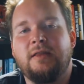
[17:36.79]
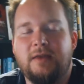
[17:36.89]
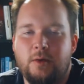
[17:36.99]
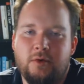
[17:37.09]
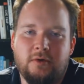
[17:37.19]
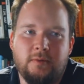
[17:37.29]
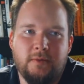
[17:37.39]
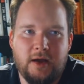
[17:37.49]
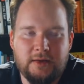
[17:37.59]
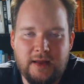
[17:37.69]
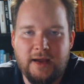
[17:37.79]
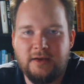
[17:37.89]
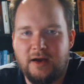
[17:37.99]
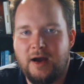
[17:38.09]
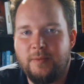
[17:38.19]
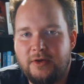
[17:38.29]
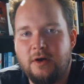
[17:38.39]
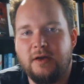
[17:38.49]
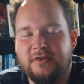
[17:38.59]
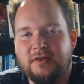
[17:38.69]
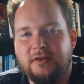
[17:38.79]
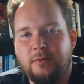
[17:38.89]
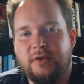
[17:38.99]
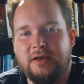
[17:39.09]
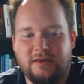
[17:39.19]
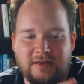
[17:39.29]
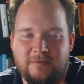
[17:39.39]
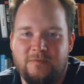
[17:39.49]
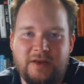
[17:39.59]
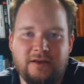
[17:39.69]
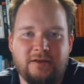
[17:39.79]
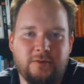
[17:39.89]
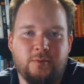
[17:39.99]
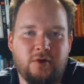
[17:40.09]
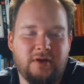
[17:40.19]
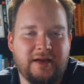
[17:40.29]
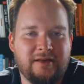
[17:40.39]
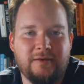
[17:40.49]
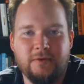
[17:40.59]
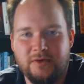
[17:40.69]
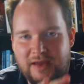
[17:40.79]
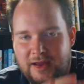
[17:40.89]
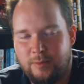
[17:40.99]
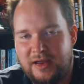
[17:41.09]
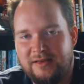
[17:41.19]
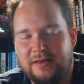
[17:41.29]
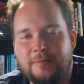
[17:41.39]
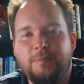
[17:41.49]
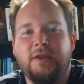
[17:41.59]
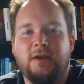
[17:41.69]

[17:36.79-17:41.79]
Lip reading: that will allow you to up the cost a little bit because it feels more like as if it was hand painted.